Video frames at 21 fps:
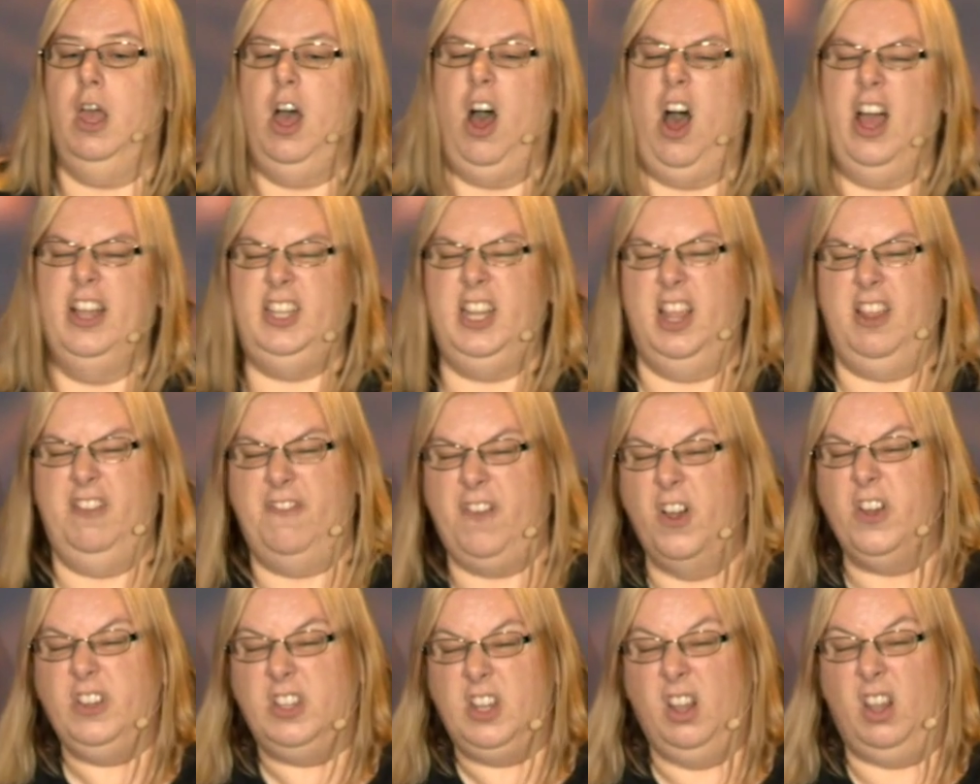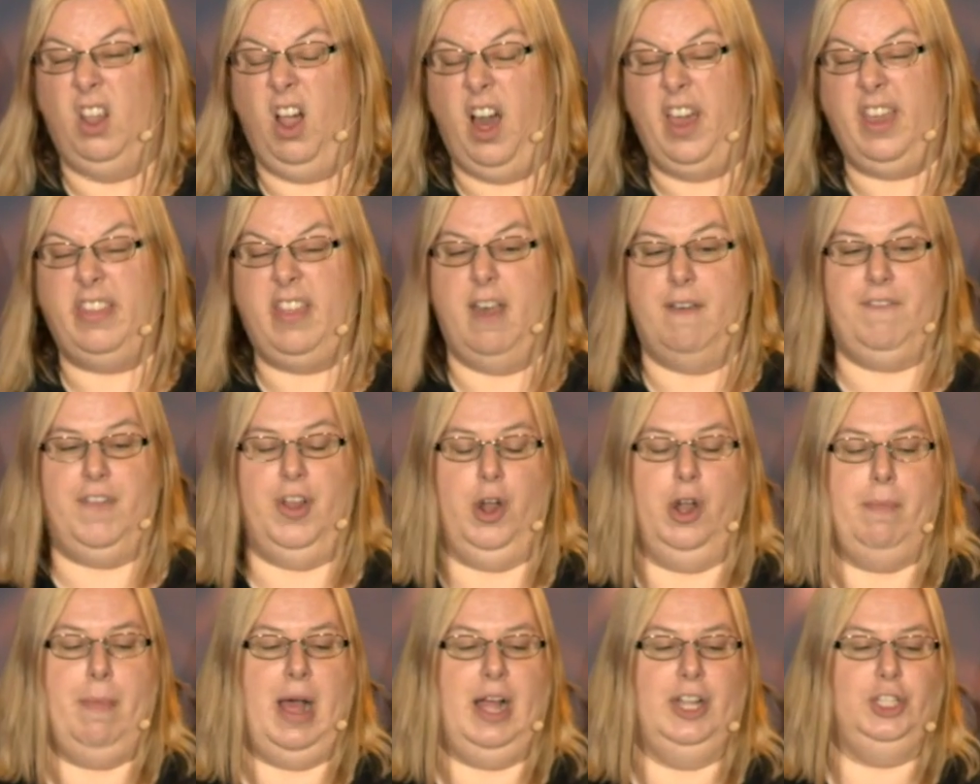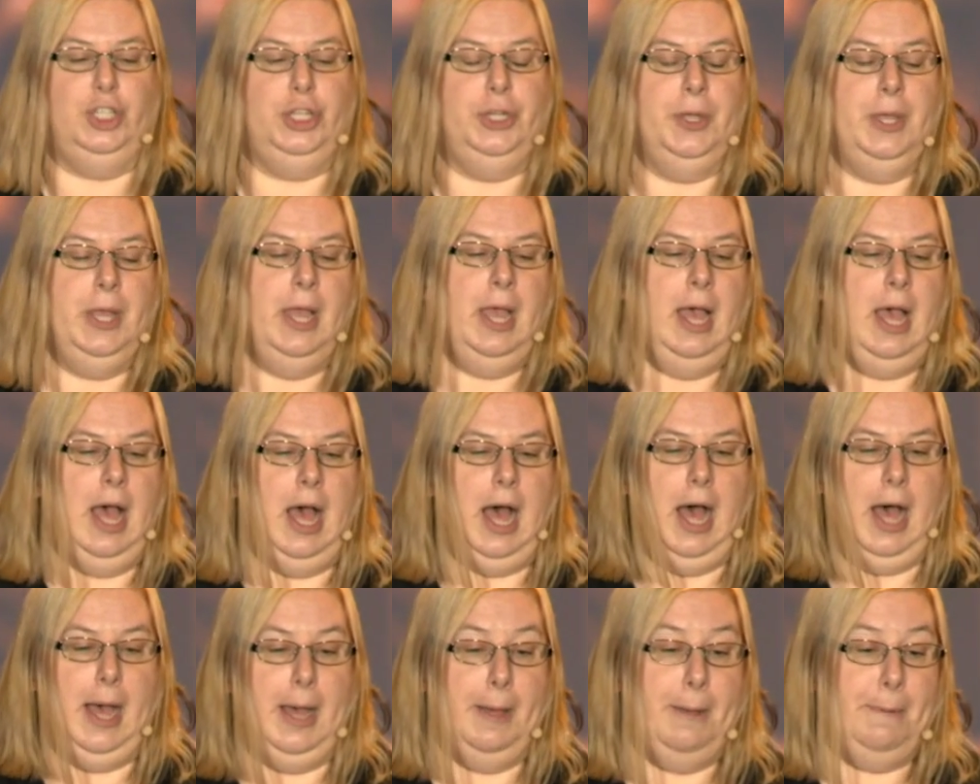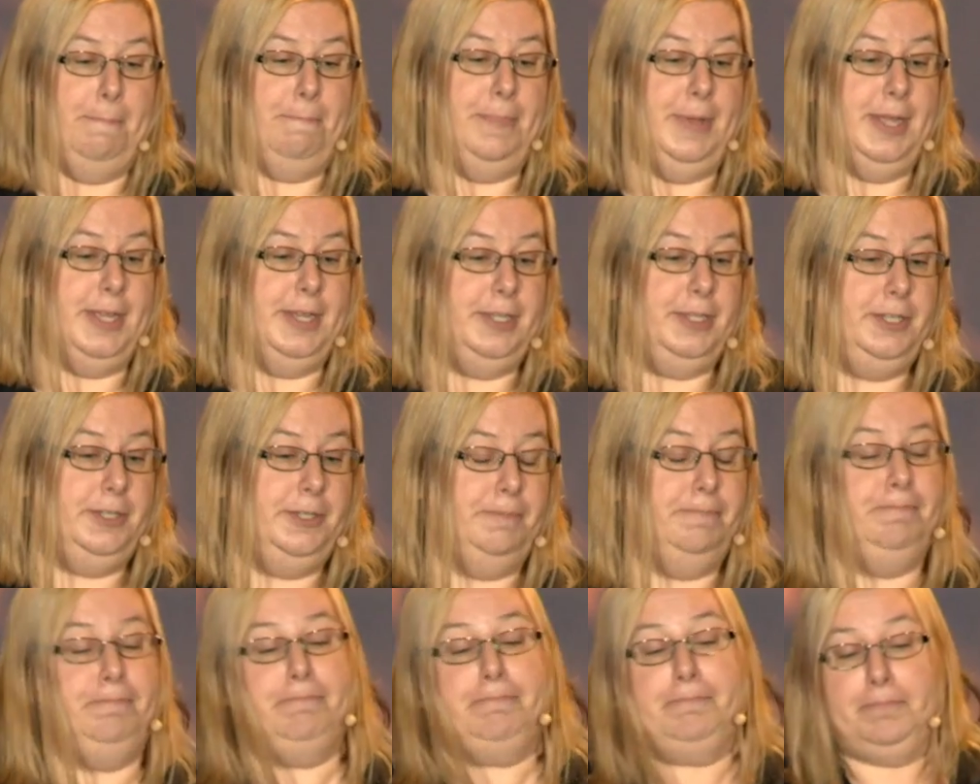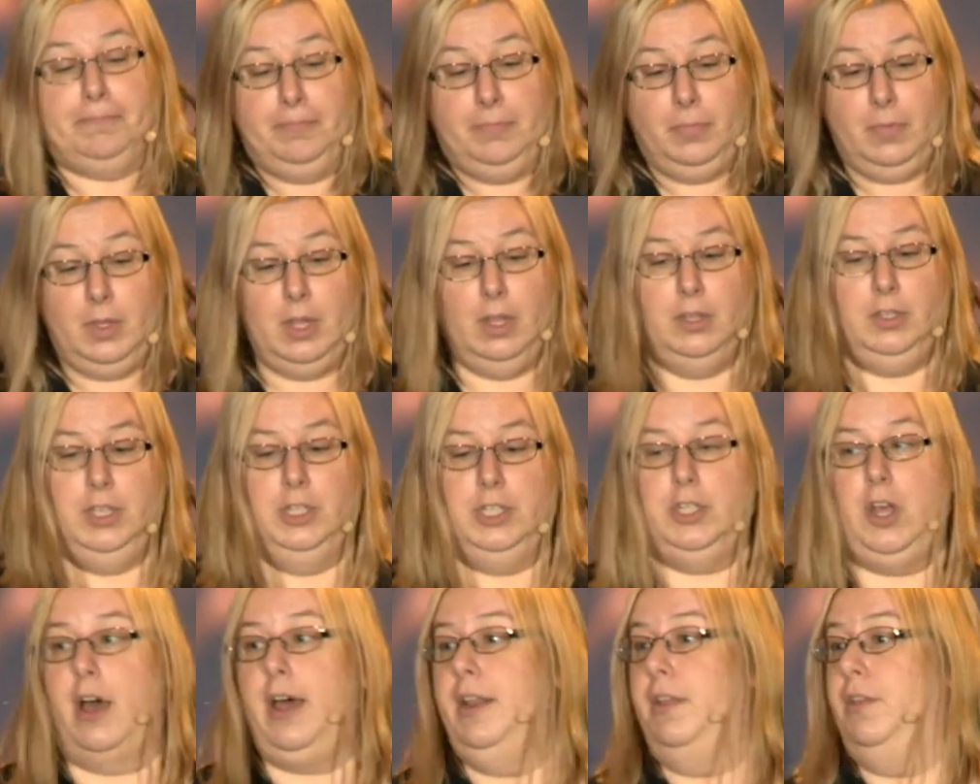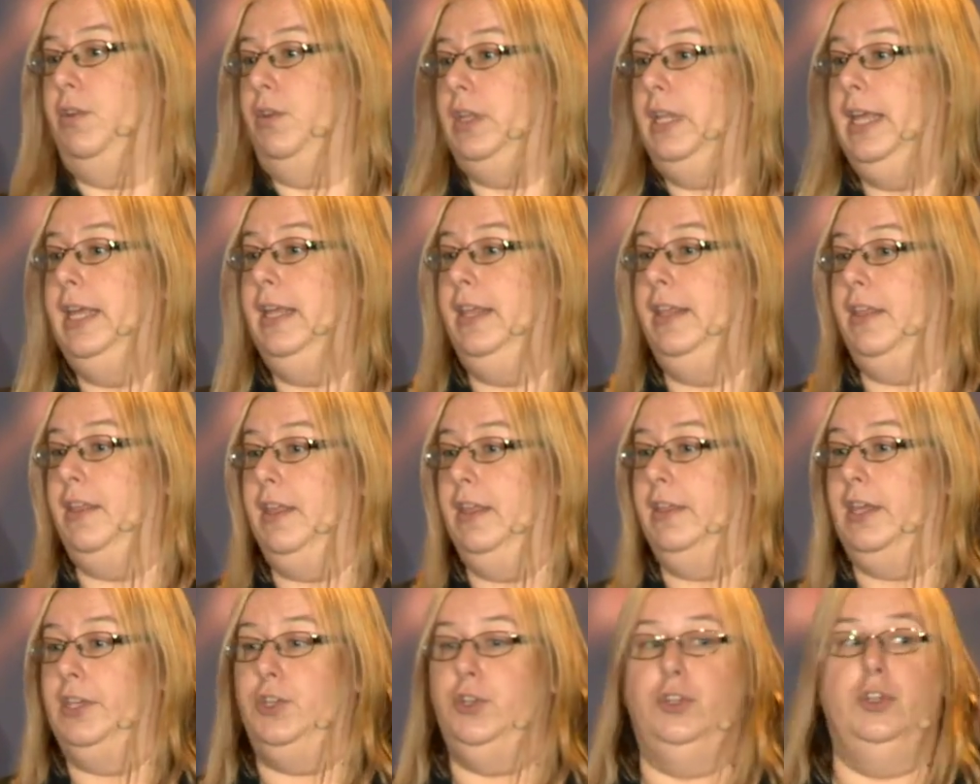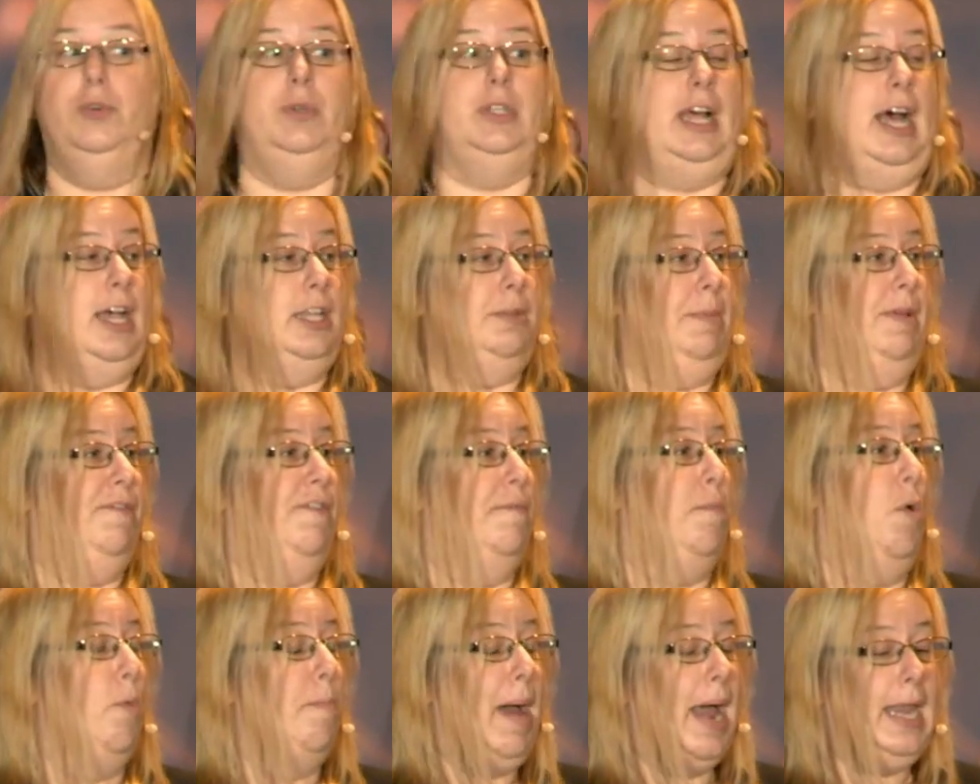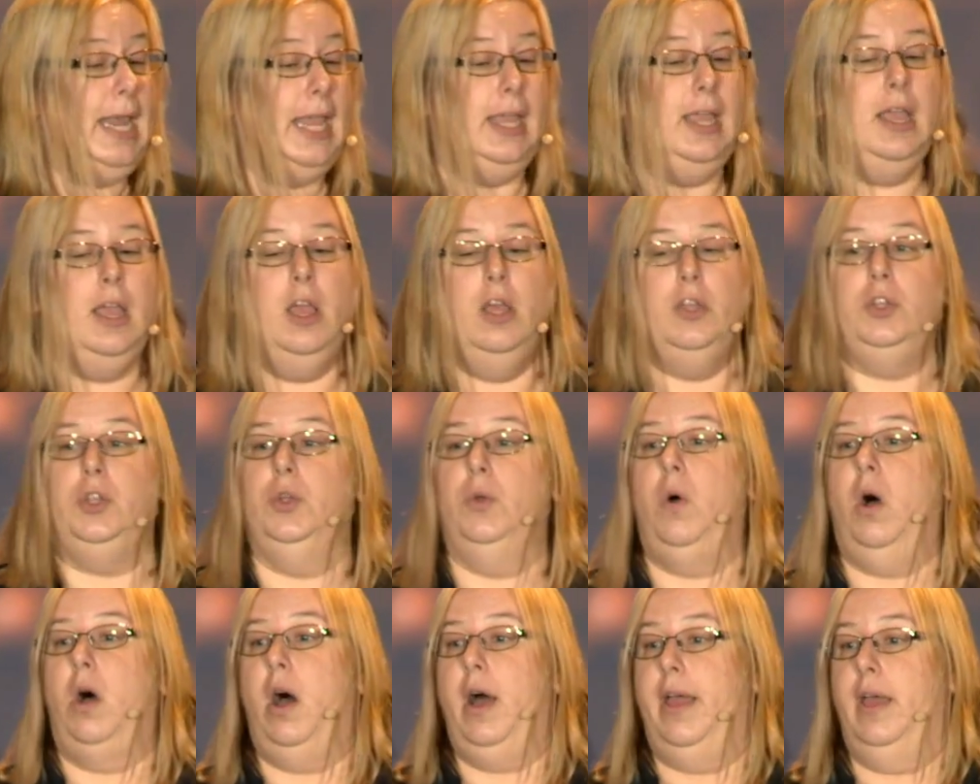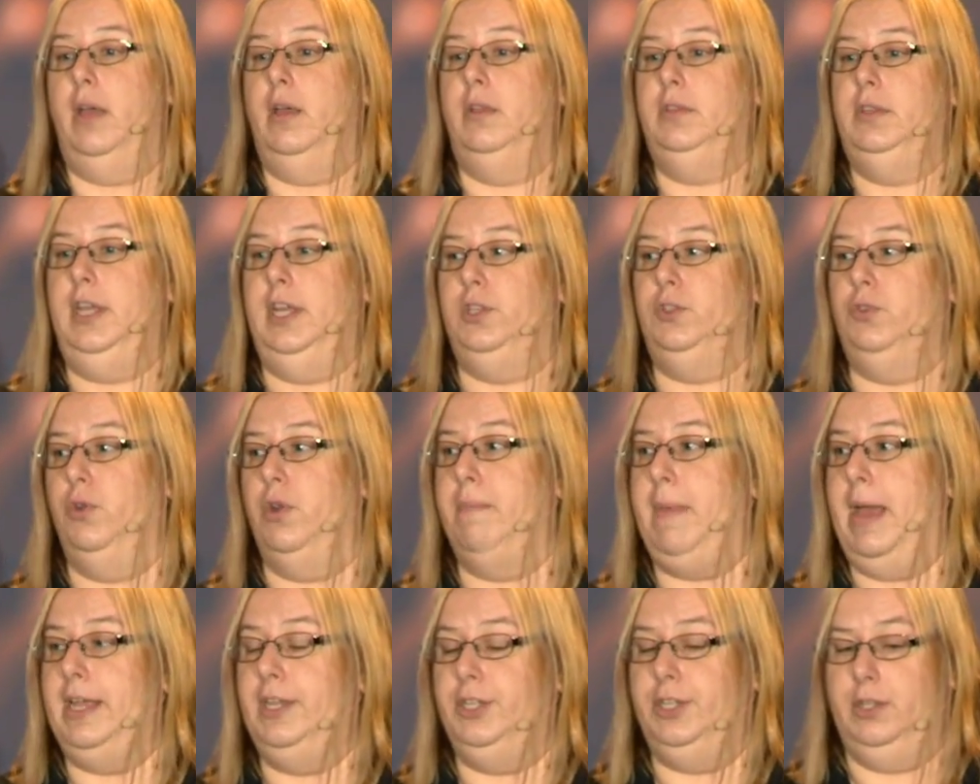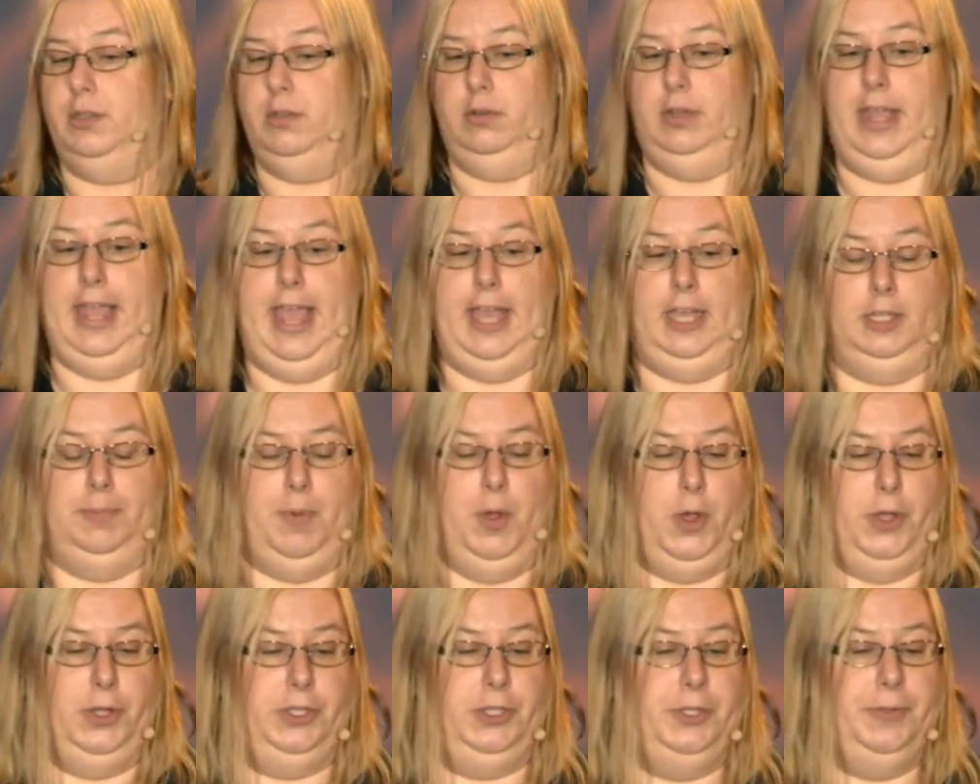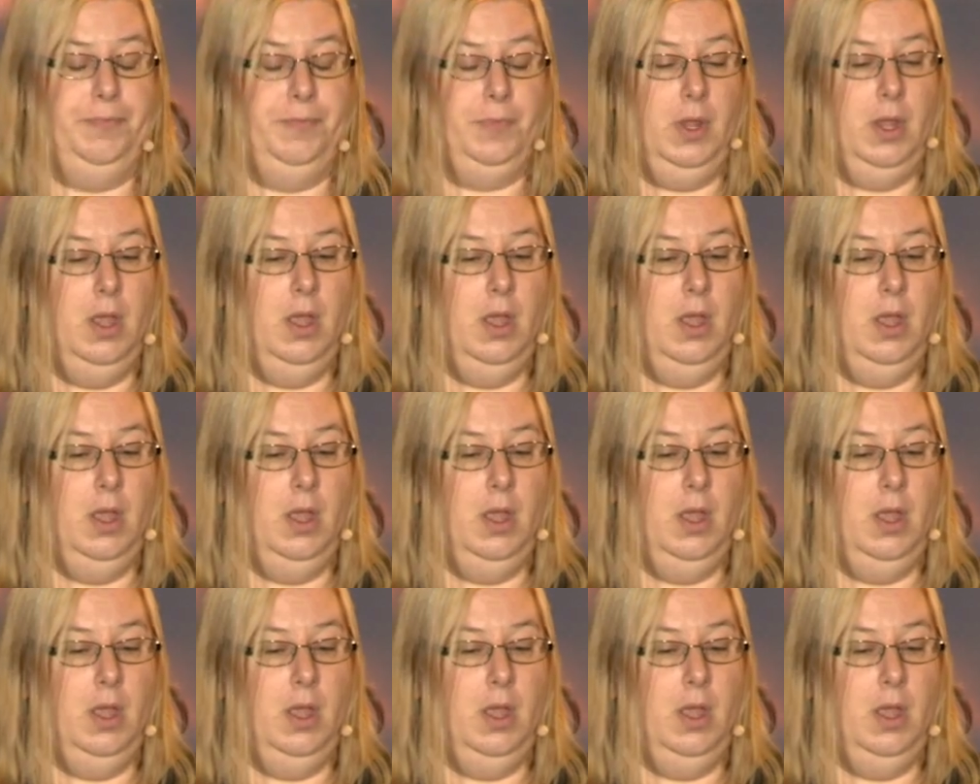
IT folk didn't like that very much, uh, but decided clearly the thing they should do was ask me for more money to hire test automation experts,